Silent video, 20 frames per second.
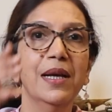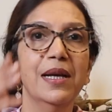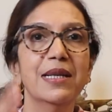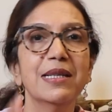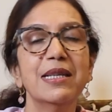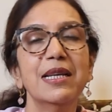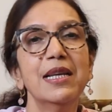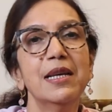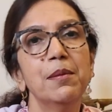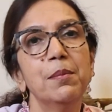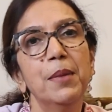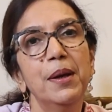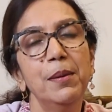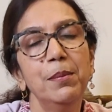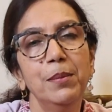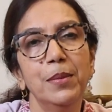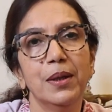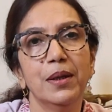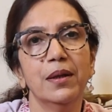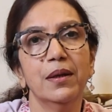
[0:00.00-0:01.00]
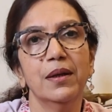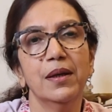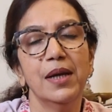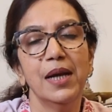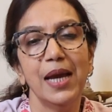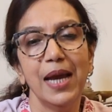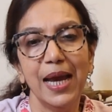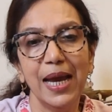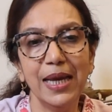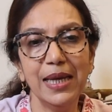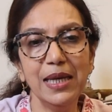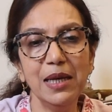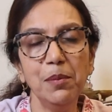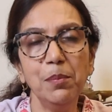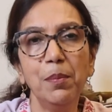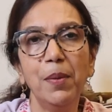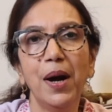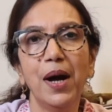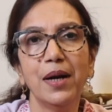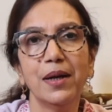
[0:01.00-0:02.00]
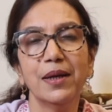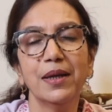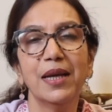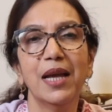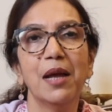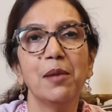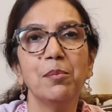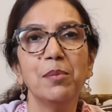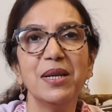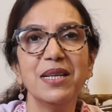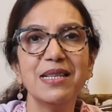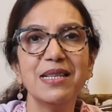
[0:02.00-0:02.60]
See, remember, any part can be